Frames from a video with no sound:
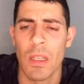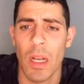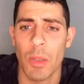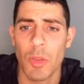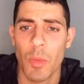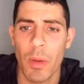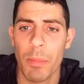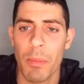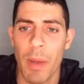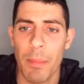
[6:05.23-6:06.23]
I also want to
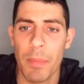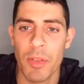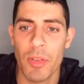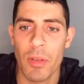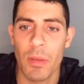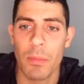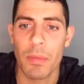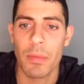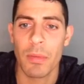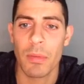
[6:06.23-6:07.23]
put my bishop
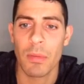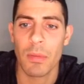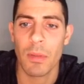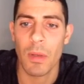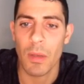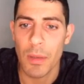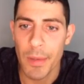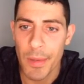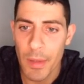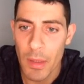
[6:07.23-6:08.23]

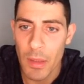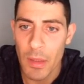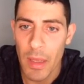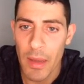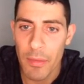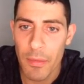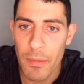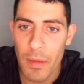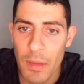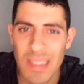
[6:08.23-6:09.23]
on
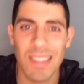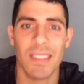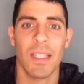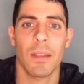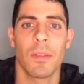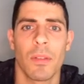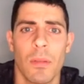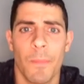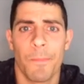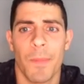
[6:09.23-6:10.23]
f6.
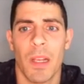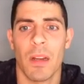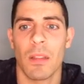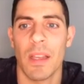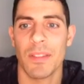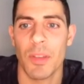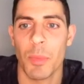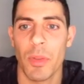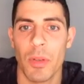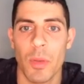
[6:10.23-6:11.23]
That kind of lines up
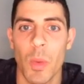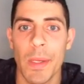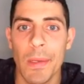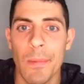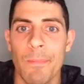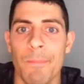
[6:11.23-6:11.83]
with their queen.